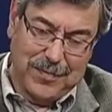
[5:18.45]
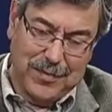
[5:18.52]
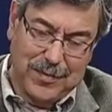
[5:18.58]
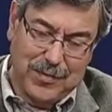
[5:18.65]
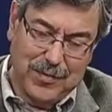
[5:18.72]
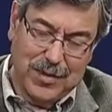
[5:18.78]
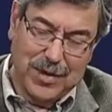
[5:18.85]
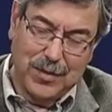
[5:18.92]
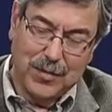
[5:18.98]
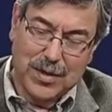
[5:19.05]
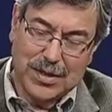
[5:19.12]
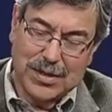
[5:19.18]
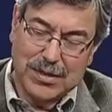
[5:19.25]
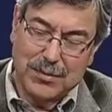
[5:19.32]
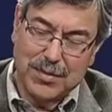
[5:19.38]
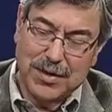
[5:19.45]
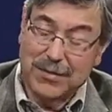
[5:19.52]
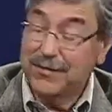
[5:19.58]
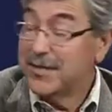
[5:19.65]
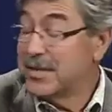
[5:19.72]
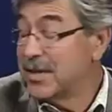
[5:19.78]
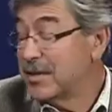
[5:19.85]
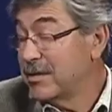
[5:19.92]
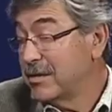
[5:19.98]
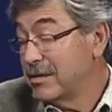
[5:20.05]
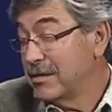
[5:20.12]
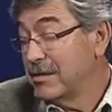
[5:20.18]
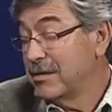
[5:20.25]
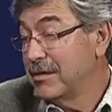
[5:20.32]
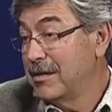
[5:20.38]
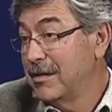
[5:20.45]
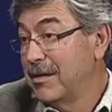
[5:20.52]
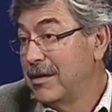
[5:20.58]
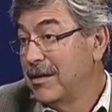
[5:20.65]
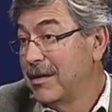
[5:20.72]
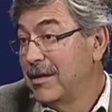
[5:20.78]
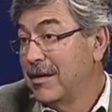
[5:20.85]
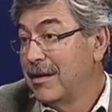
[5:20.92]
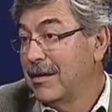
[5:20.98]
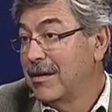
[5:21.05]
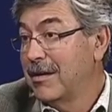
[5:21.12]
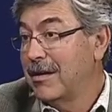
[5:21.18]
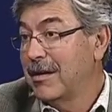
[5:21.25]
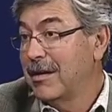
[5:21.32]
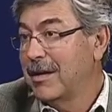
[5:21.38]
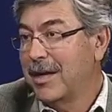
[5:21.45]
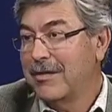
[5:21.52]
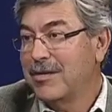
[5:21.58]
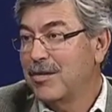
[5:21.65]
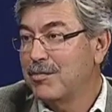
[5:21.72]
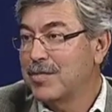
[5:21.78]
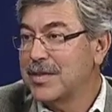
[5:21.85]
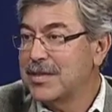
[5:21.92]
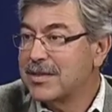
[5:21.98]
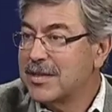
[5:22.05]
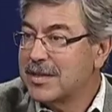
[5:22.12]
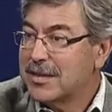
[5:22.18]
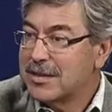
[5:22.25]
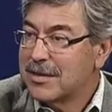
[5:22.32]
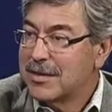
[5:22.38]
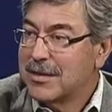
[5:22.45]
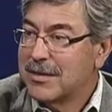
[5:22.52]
really wants to be a physician, they have no business